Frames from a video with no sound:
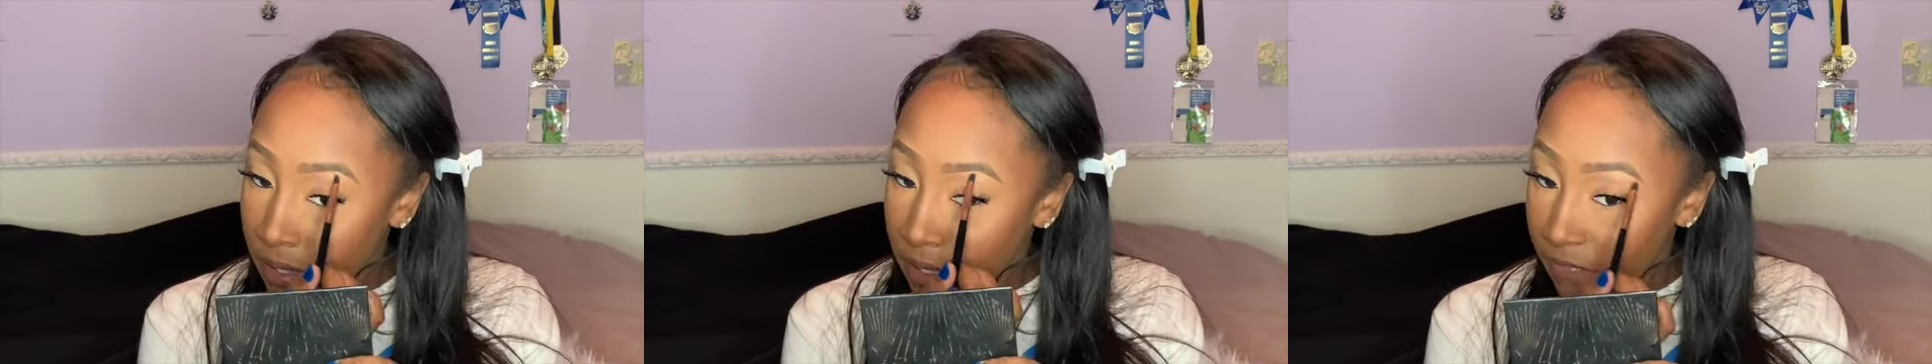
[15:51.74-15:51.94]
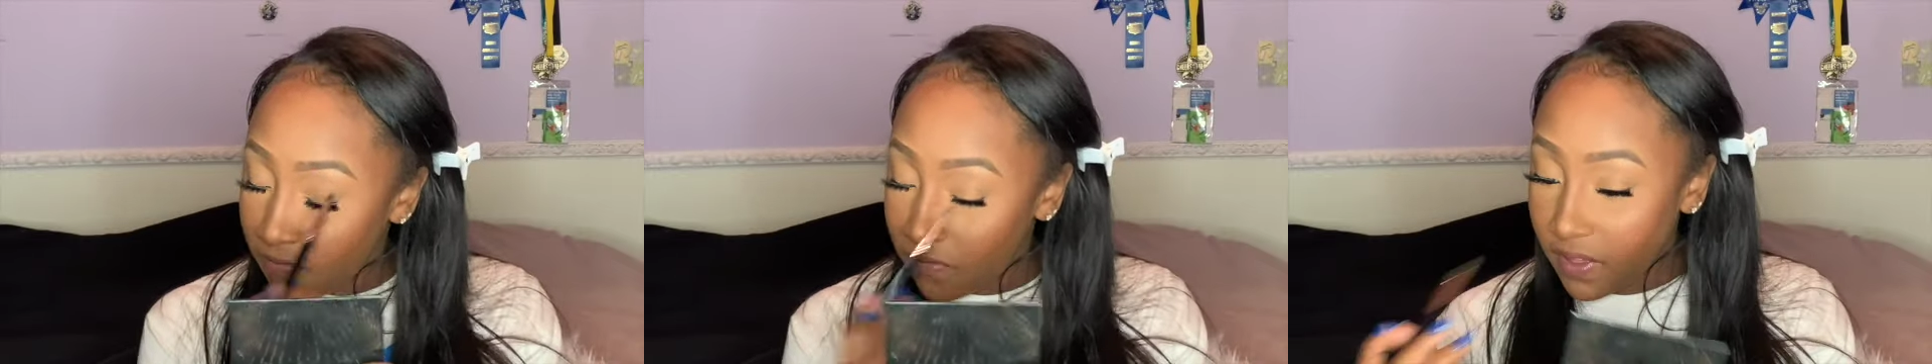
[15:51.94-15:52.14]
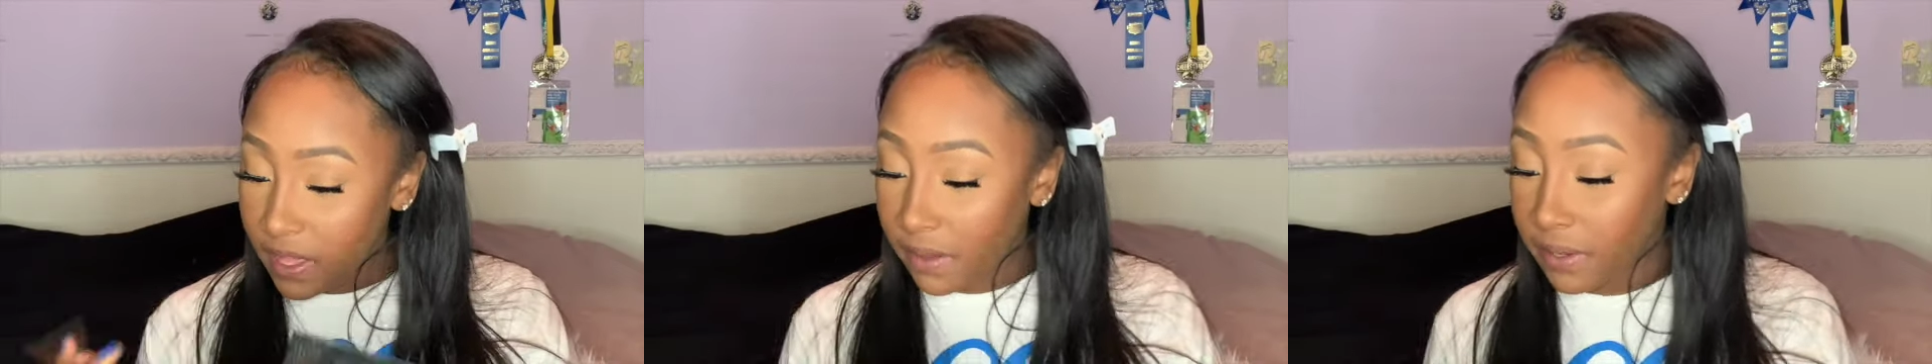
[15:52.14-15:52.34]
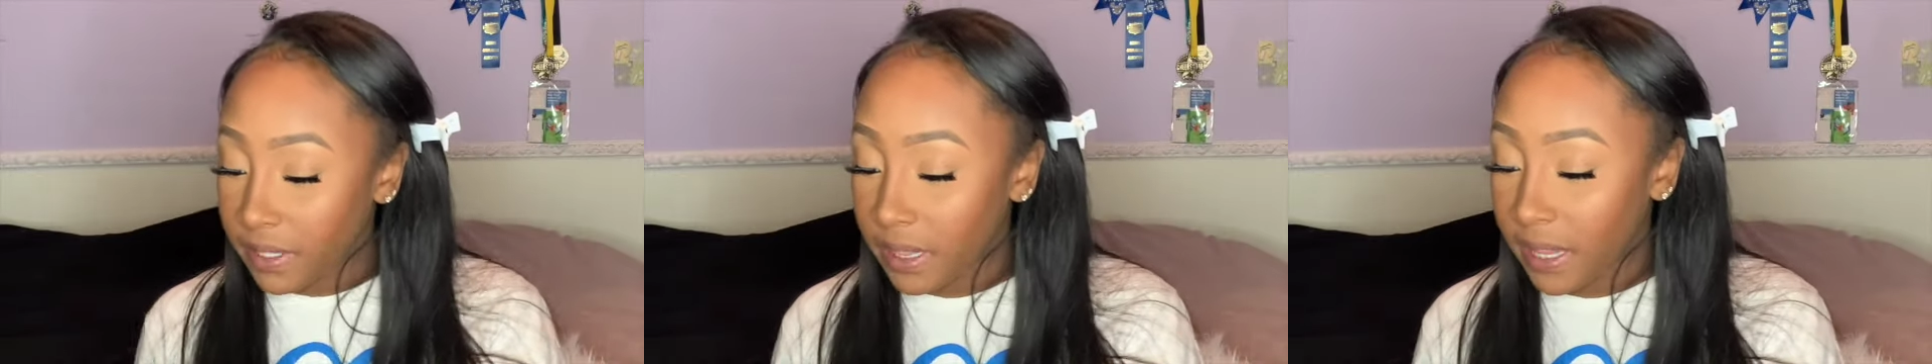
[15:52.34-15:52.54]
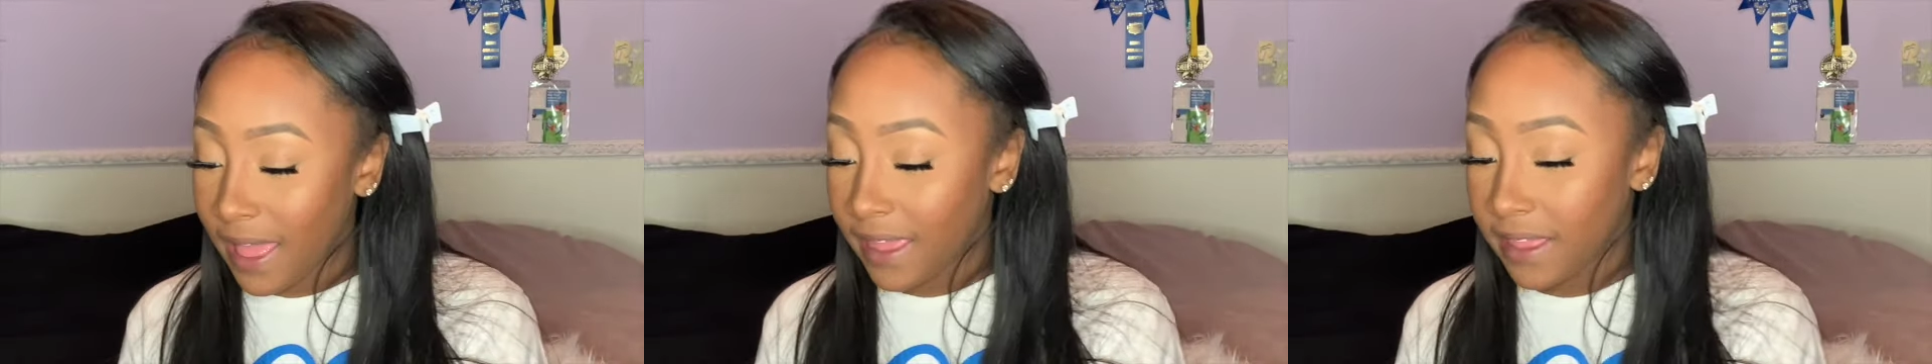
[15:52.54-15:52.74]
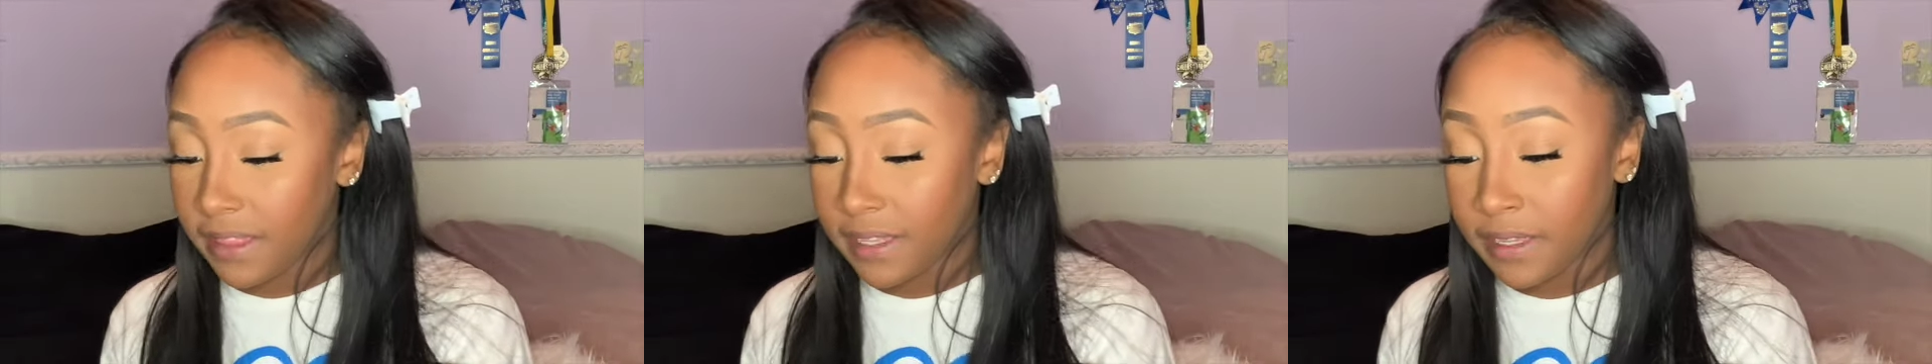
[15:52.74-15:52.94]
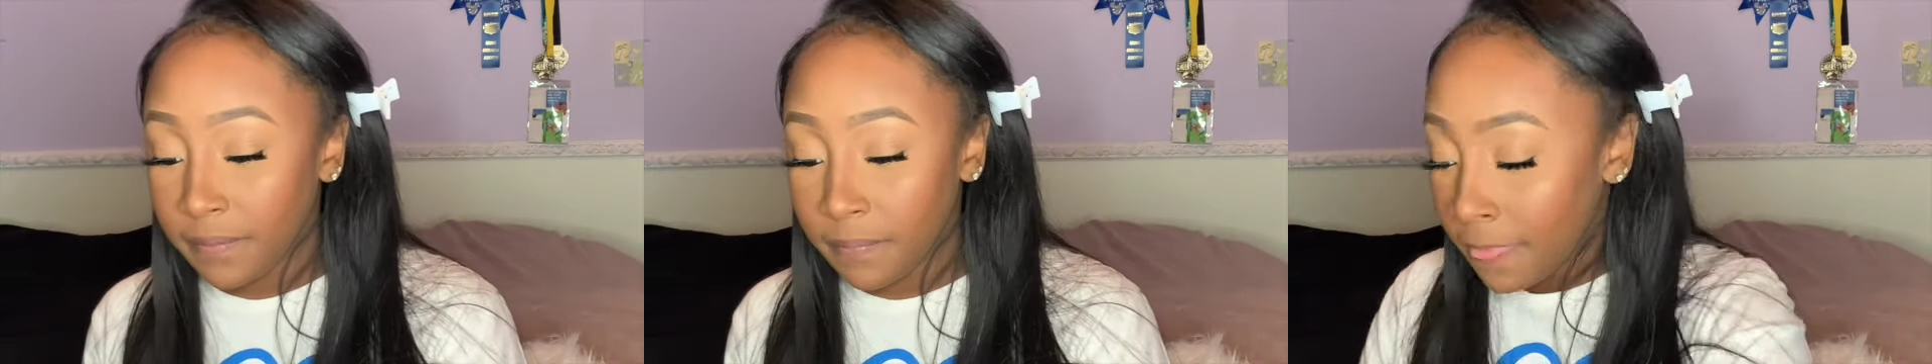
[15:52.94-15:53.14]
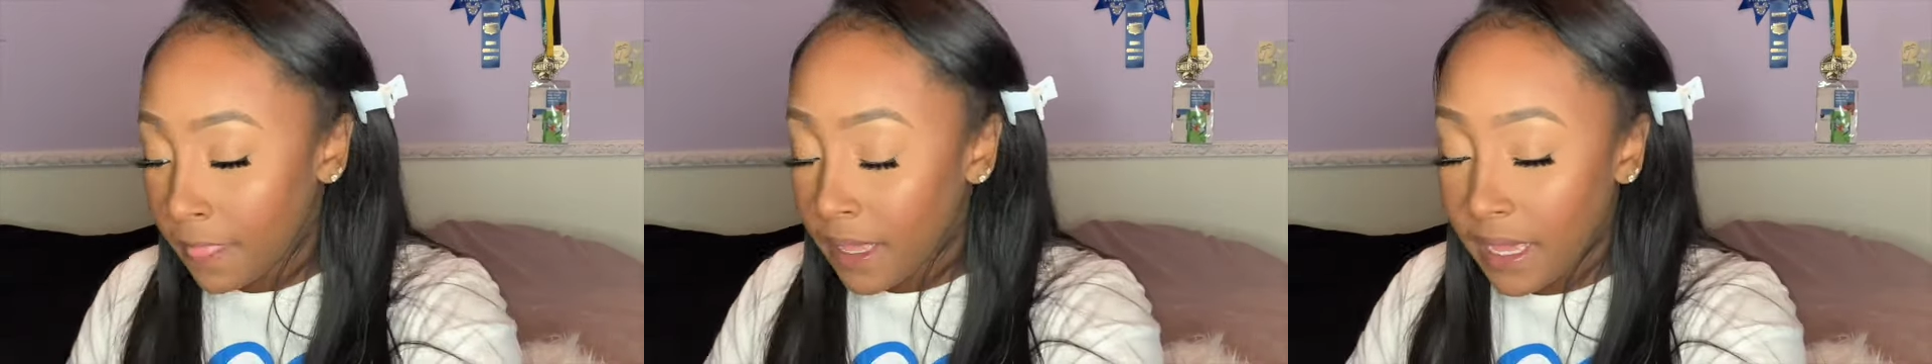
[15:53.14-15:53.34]
Very lightly,
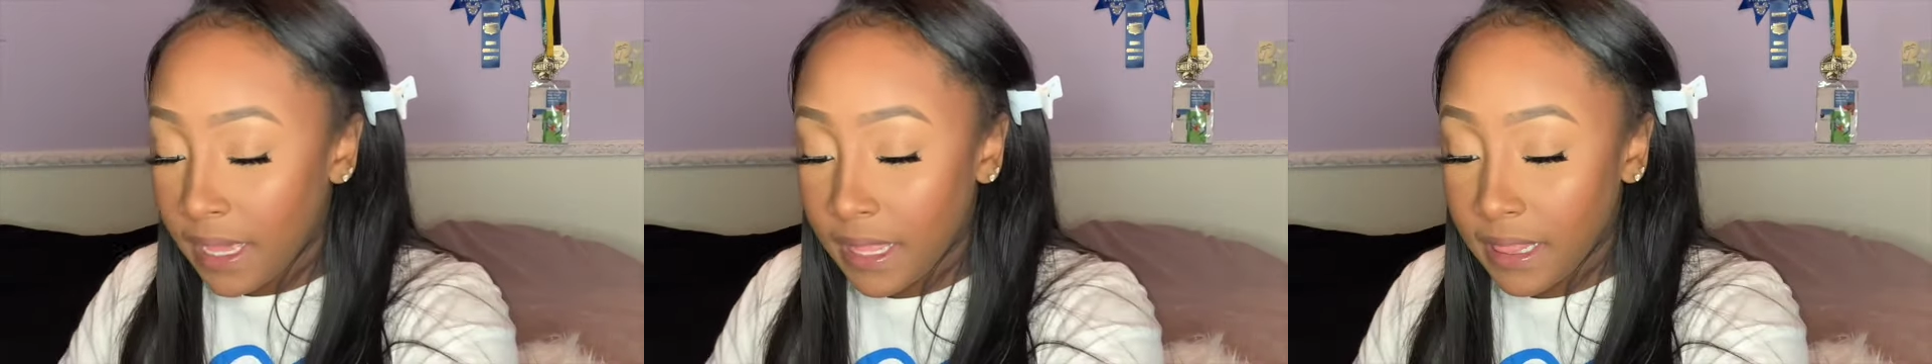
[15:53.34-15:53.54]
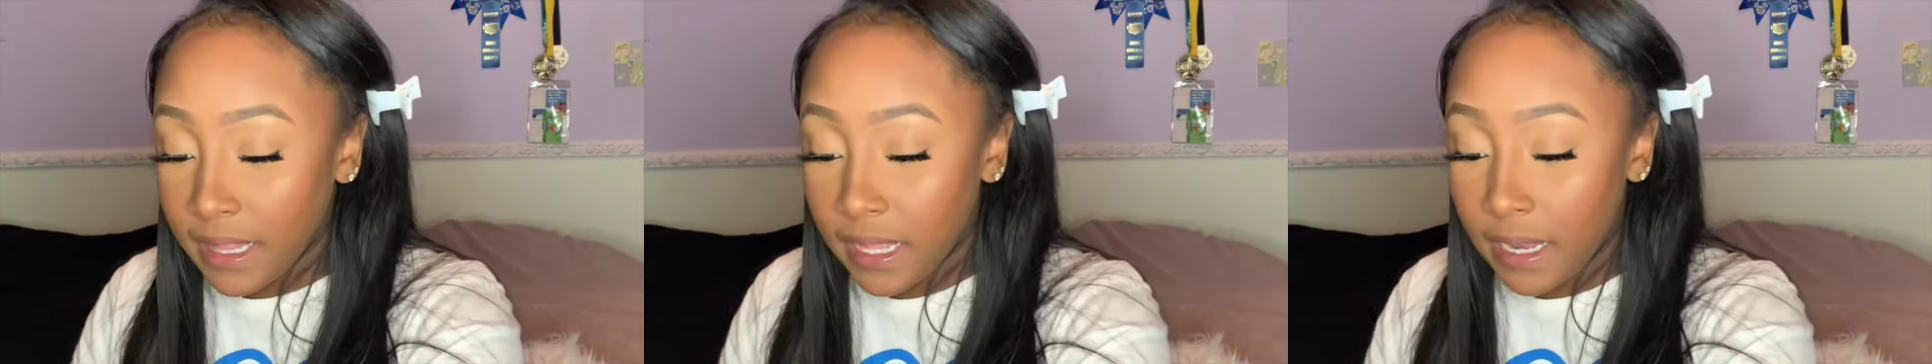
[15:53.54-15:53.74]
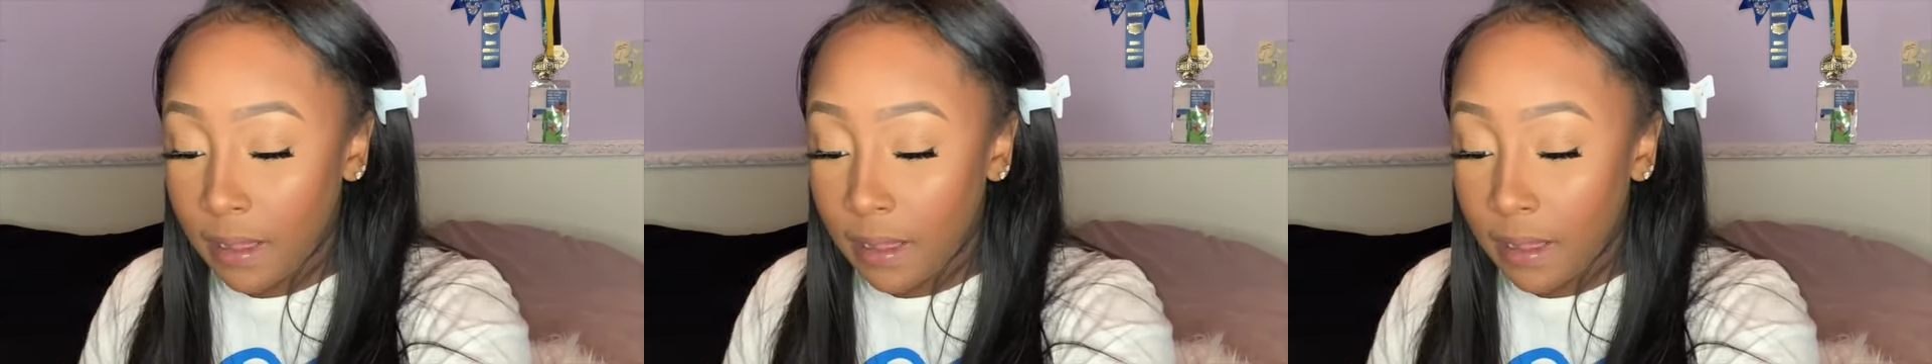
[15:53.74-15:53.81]
and then